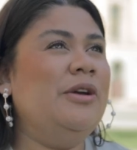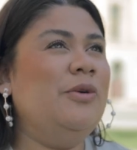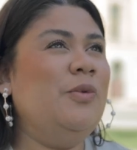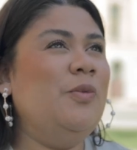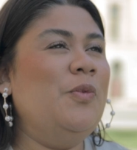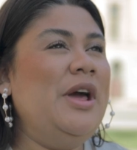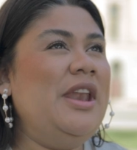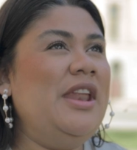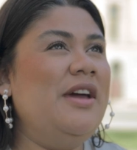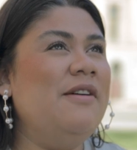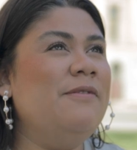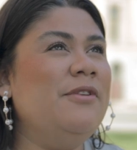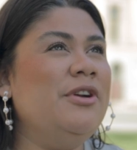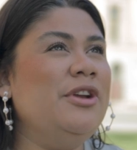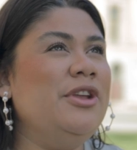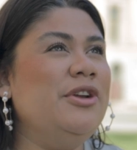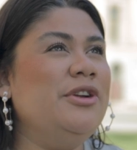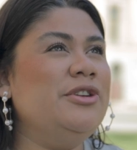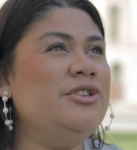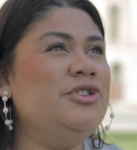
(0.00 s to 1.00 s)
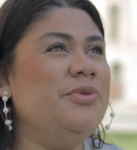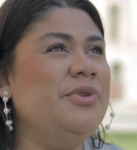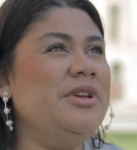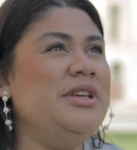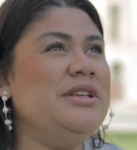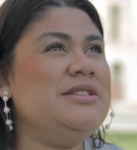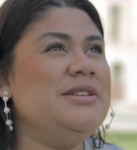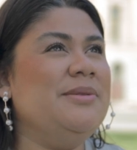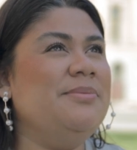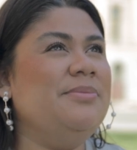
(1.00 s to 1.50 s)
whenever you're
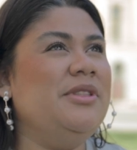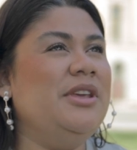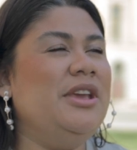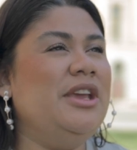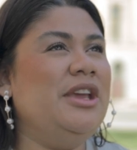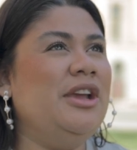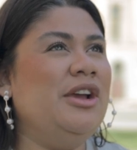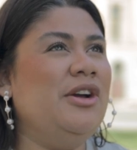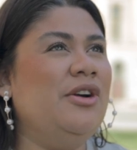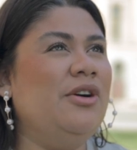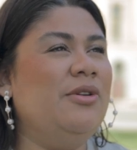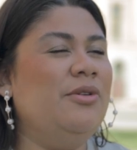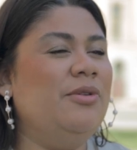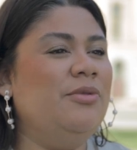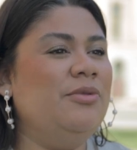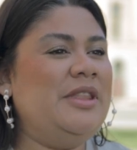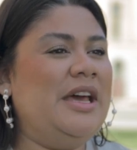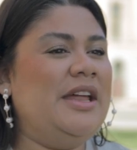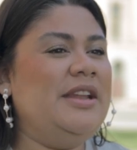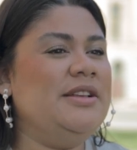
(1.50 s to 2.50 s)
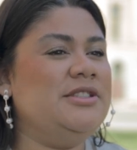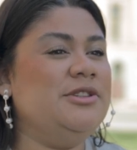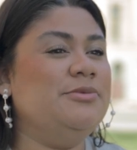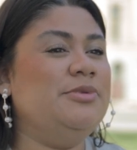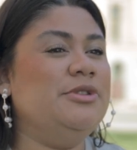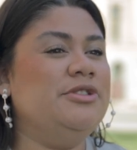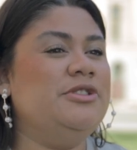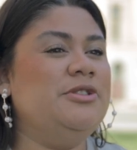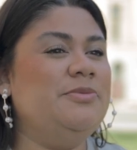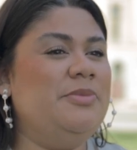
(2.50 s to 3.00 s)
doing something that is
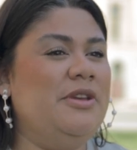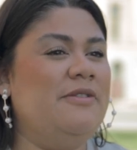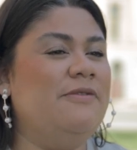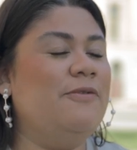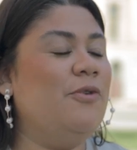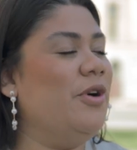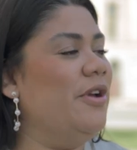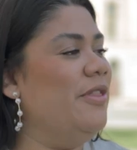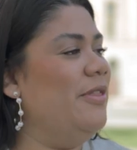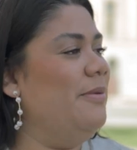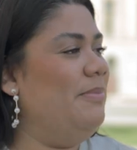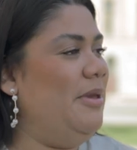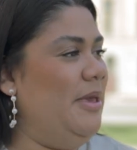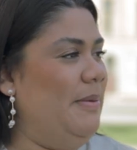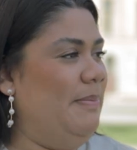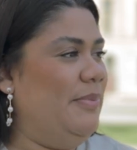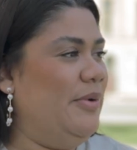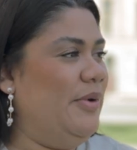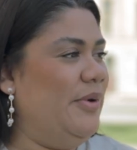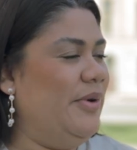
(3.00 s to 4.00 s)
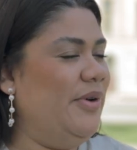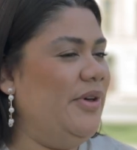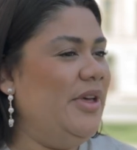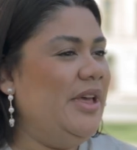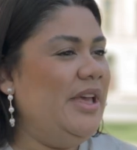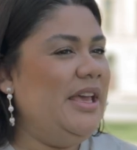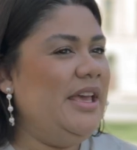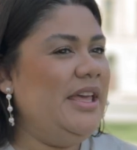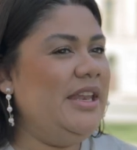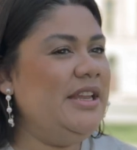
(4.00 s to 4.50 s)
supposed to be for the people,
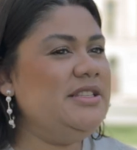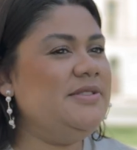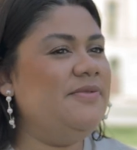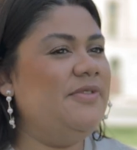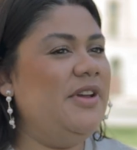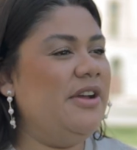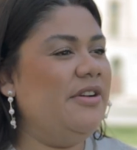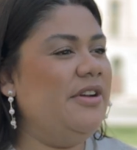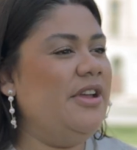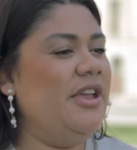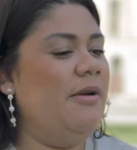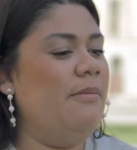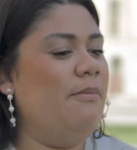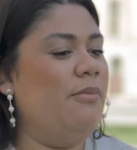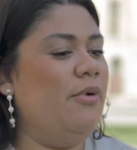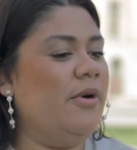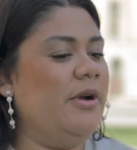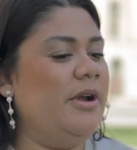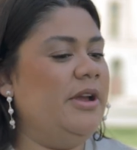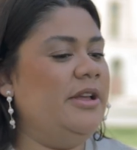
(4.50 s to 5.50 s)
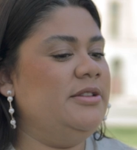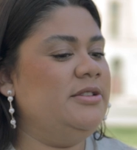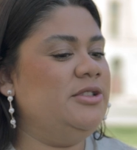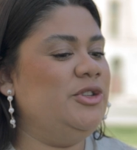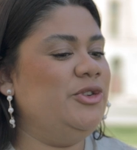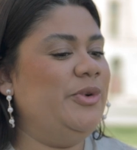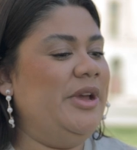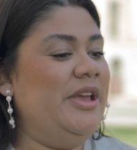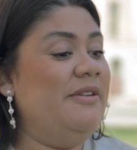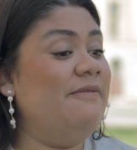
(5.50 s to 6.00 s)
it is very important
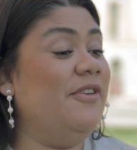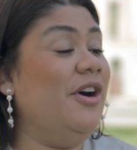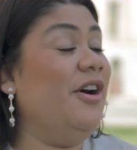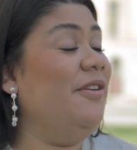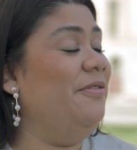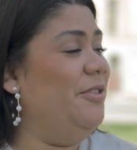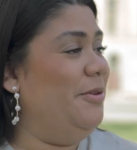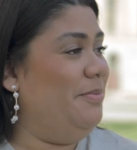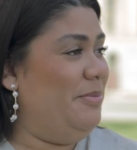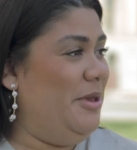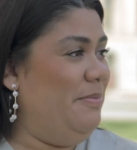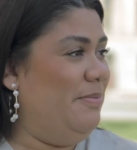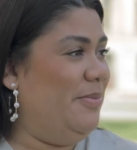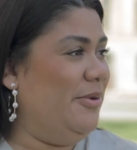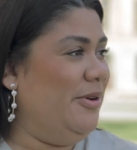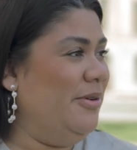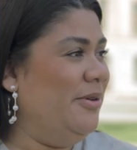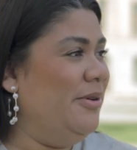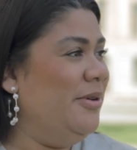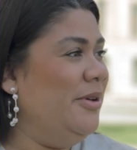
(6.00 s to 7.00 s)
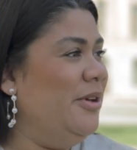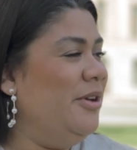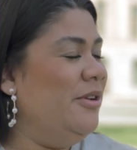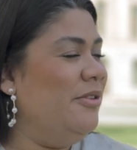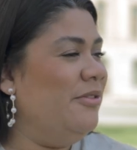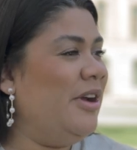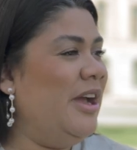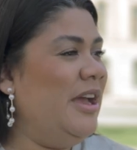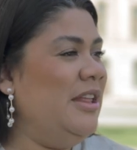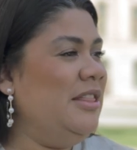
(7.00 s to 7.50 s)
to involve the people,
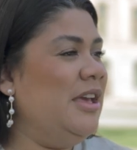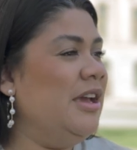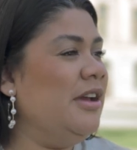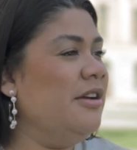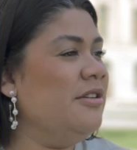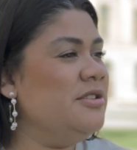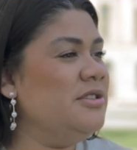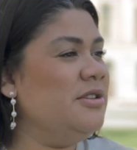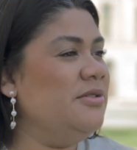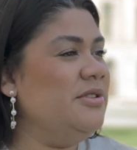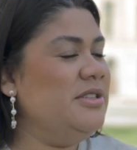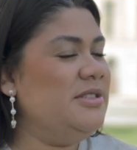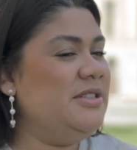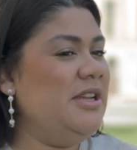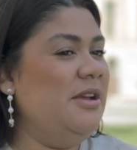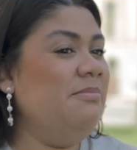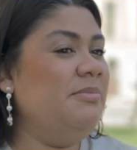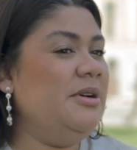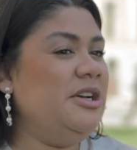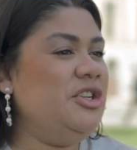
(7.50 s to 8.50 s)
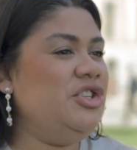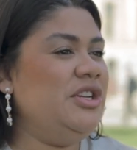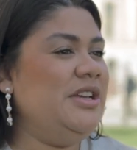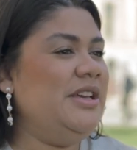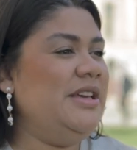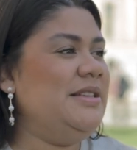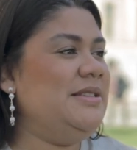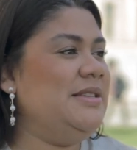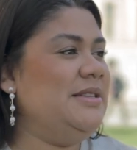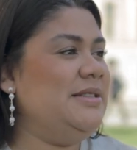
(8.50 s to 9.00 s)
right? The Arizona state
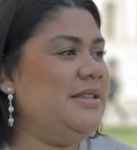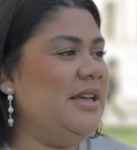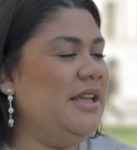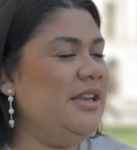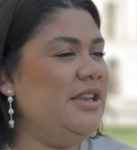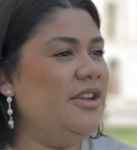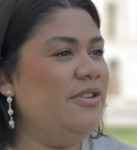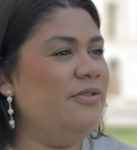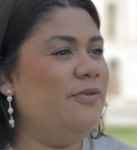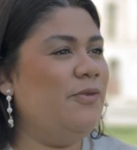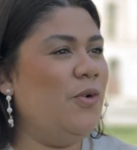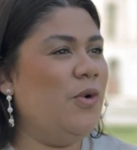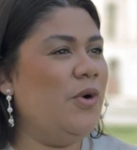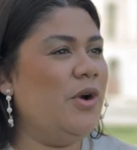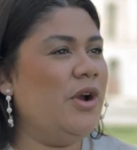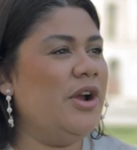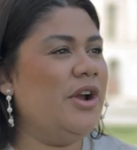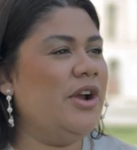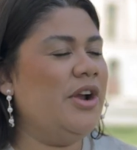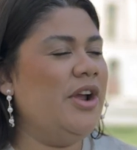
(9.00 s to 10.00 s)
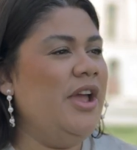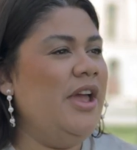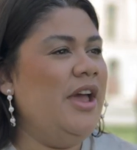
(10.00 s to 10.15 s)
budget is intended for